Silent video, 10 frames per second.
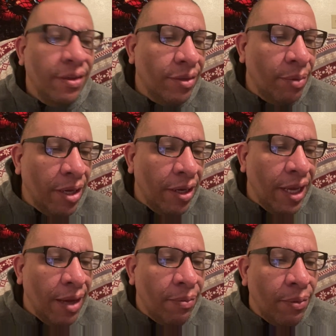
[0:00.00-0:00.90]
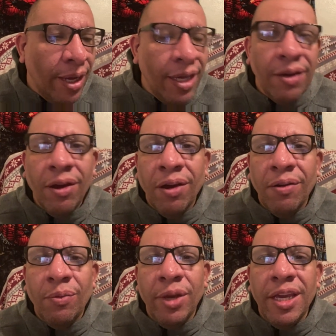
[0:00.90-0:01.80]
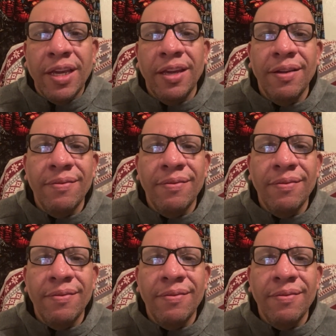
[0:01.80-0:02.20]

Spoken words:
So we're going to have rain all week.